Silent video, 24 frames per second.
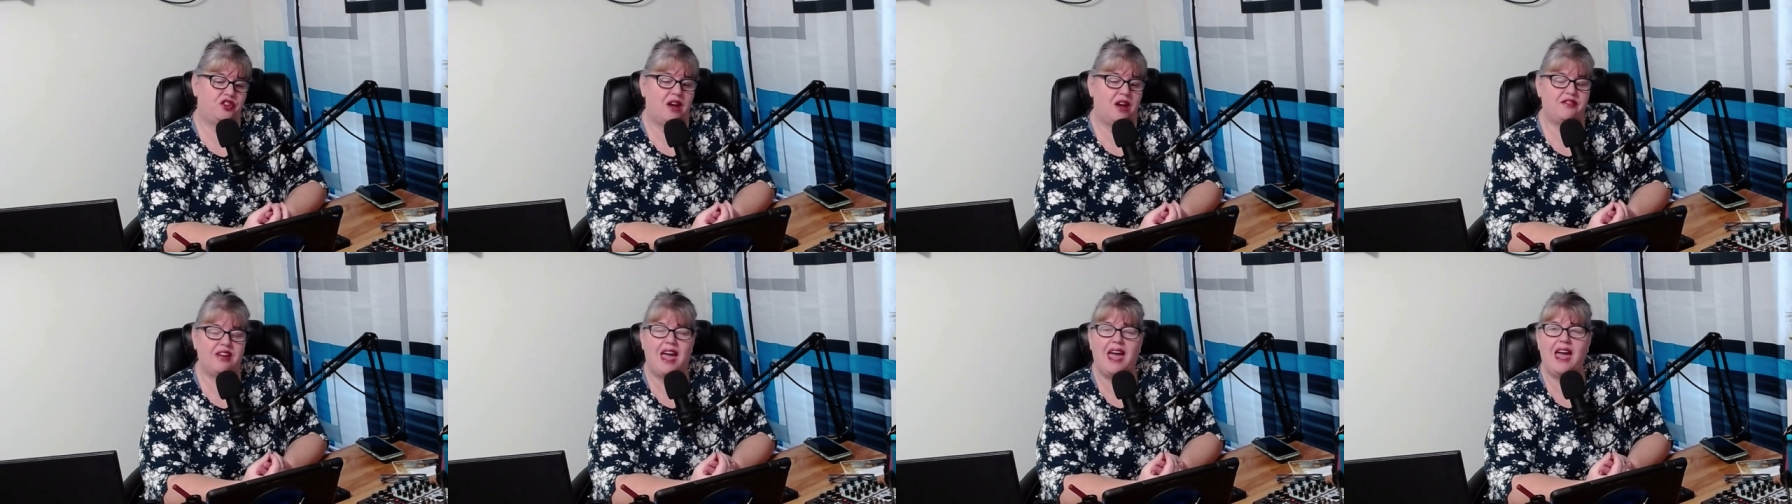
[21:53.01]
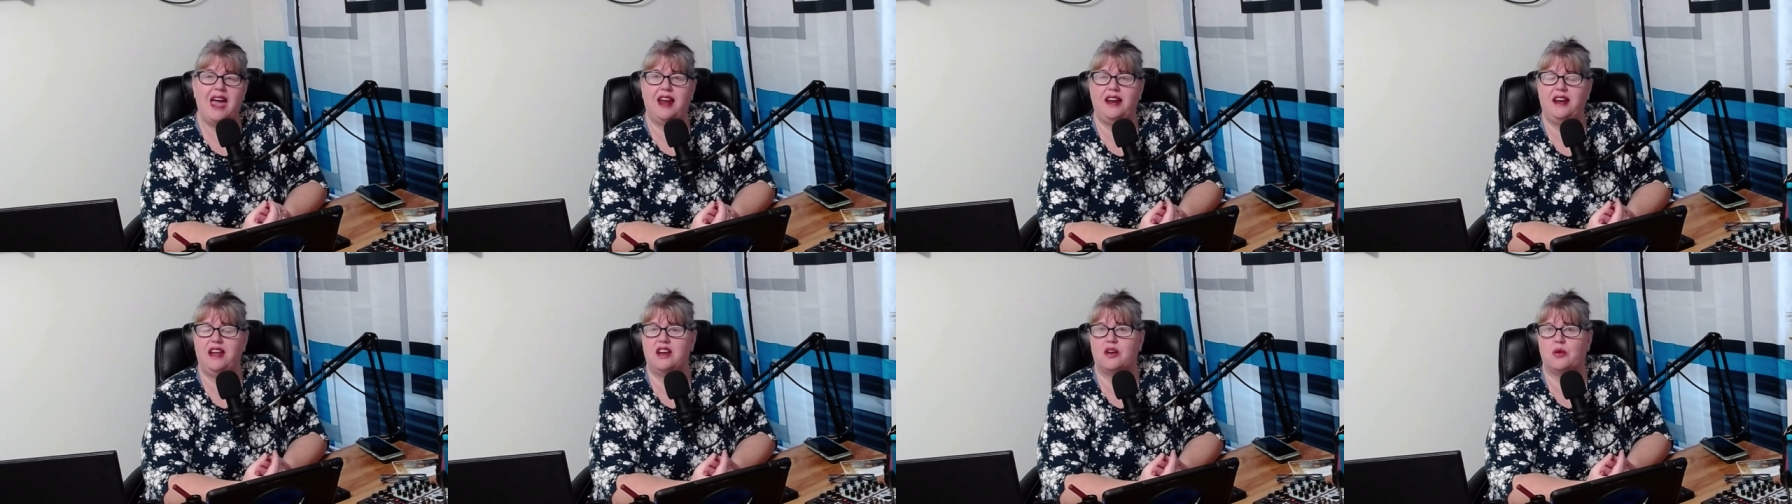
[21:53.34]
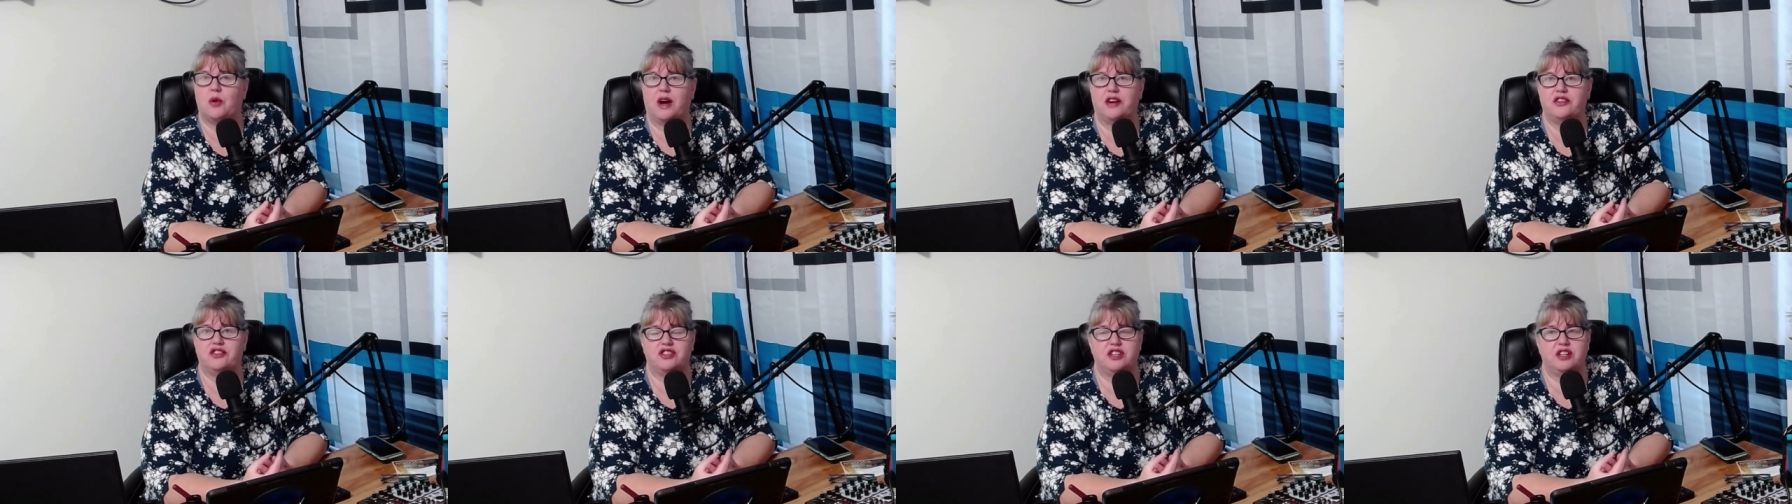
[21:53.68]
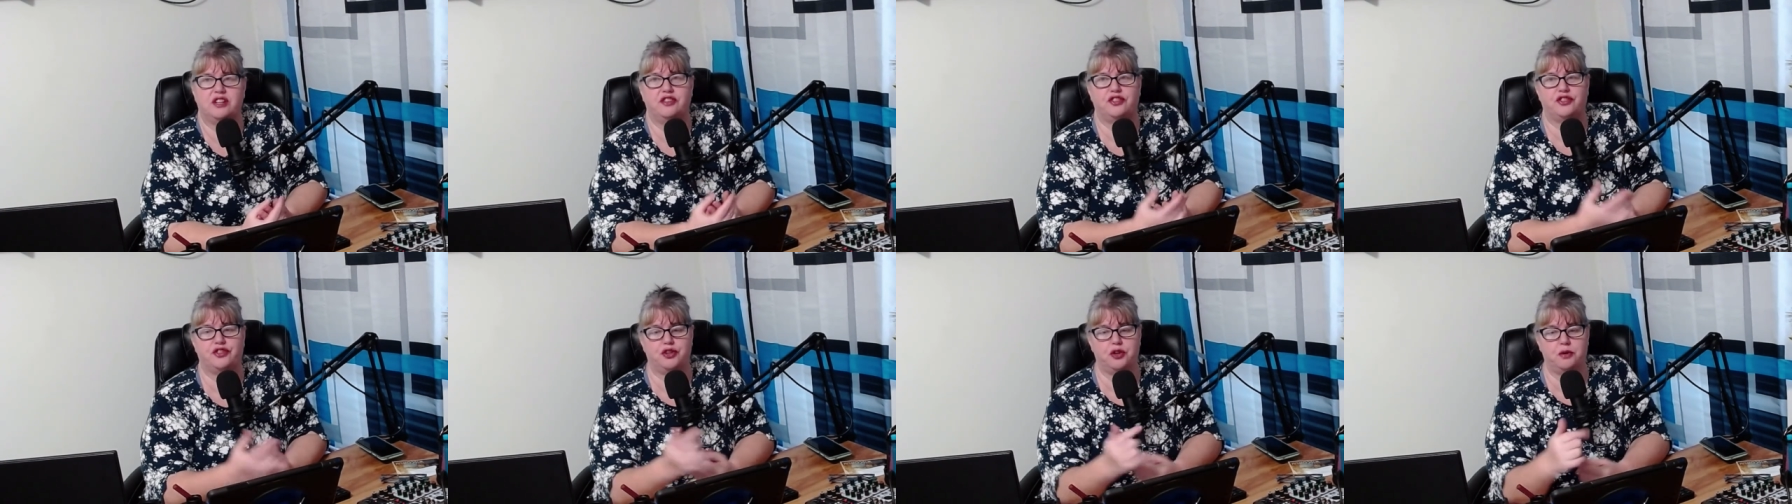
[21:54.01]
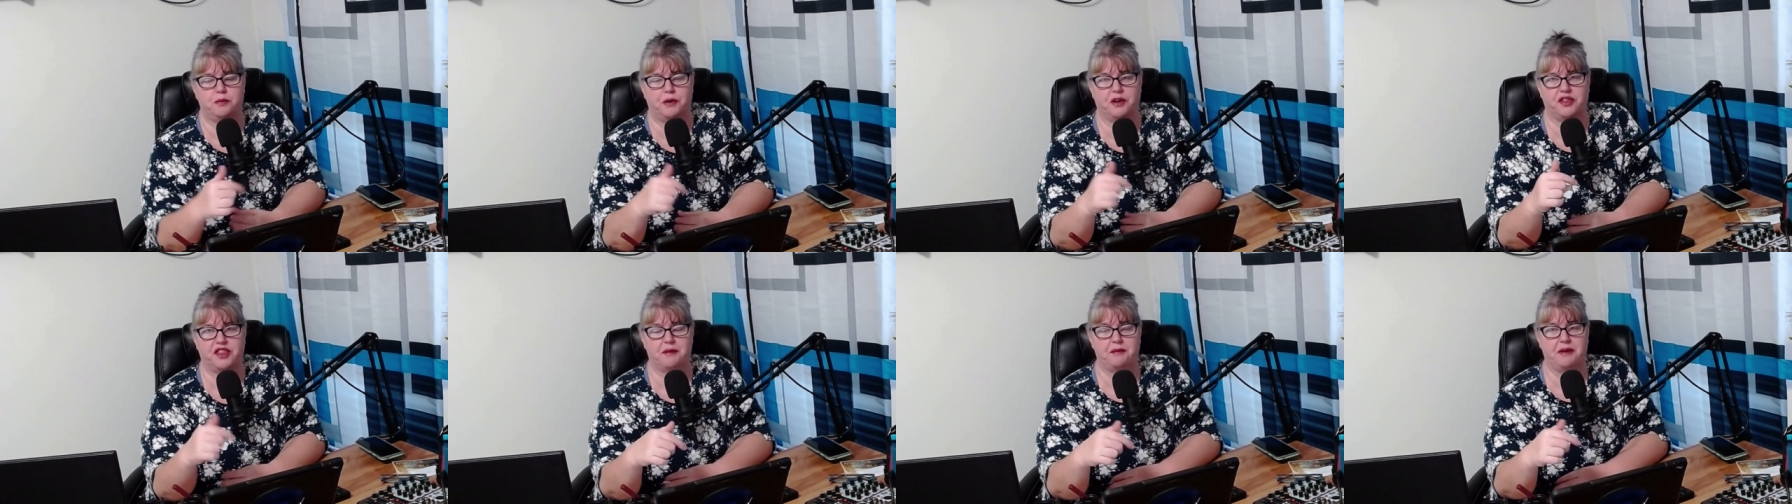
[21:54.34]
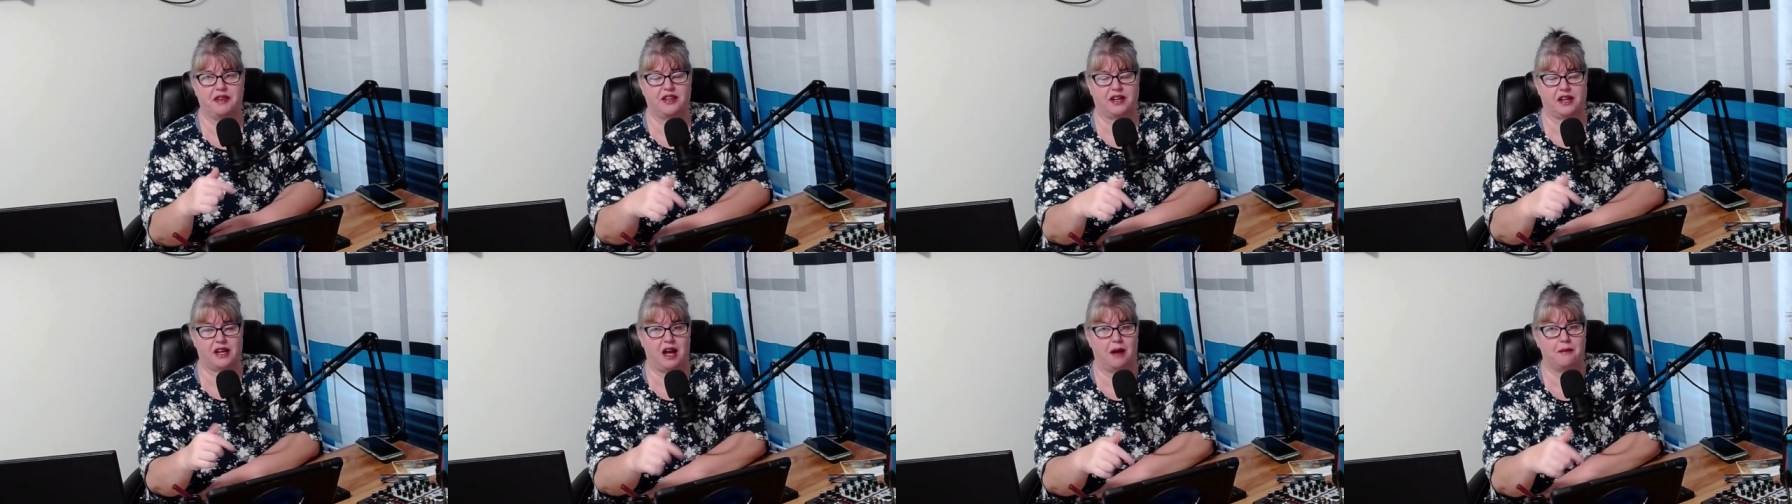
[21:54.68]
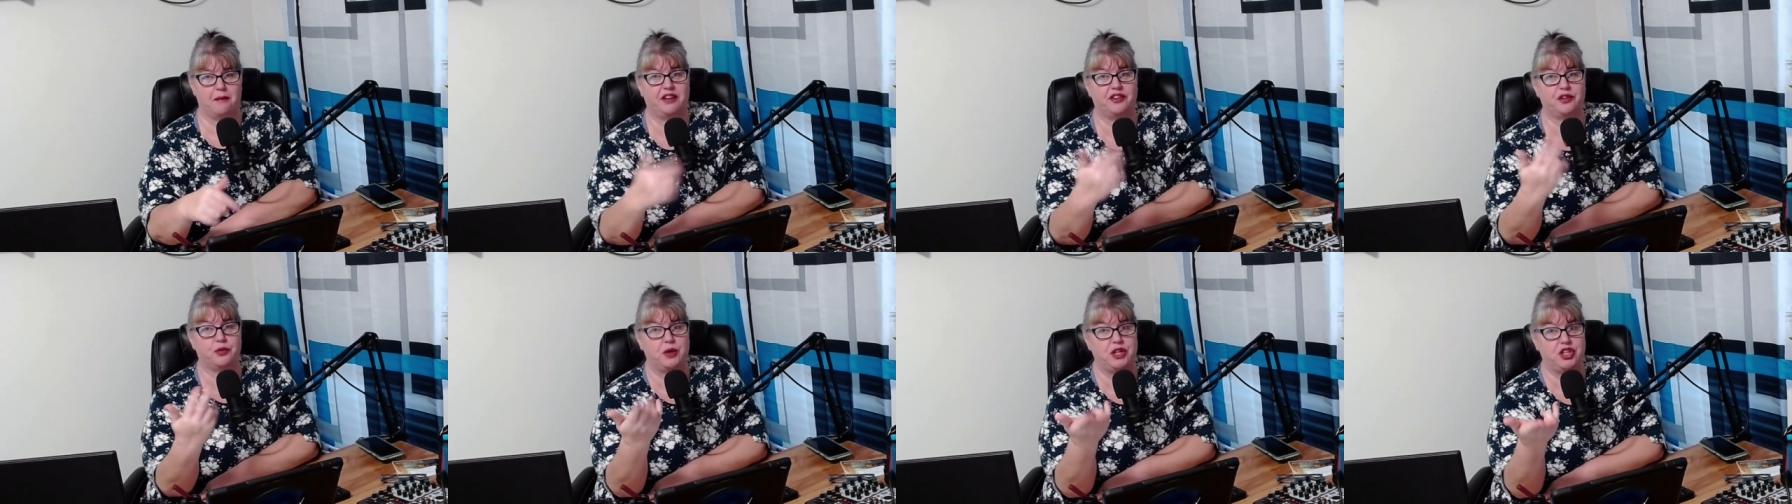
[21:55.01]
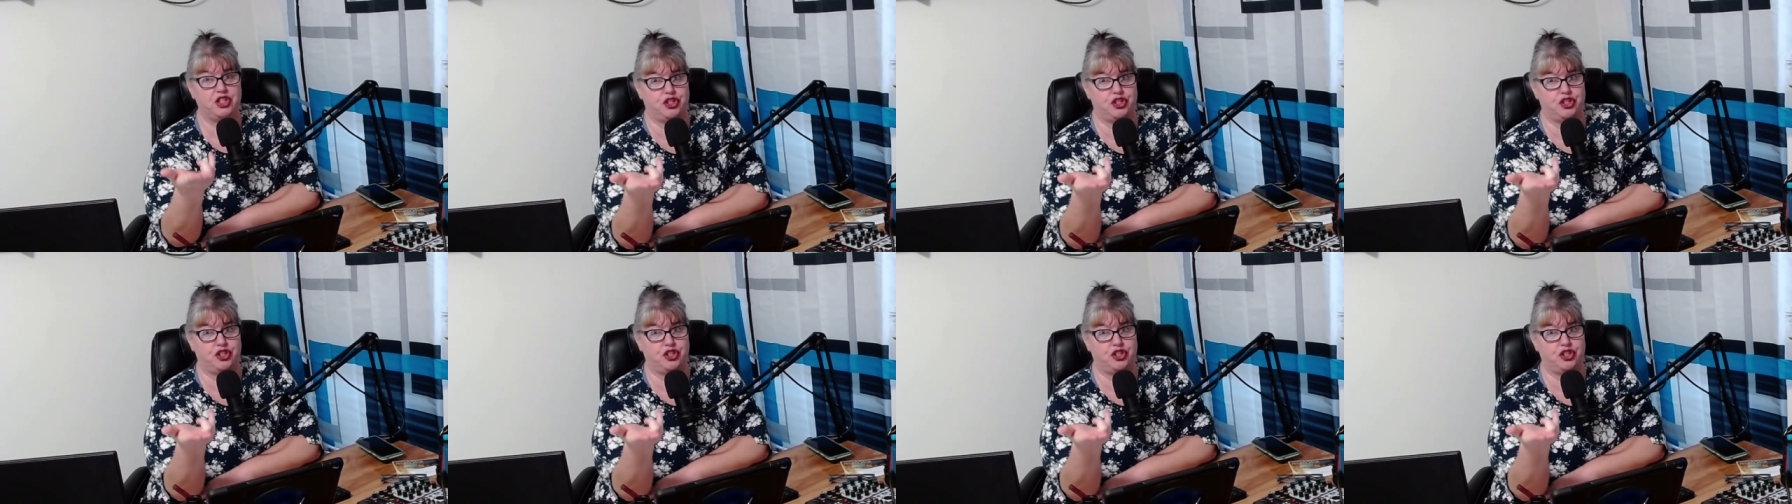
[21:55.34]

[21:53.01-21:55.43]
If you have any questions, do put them in the comments.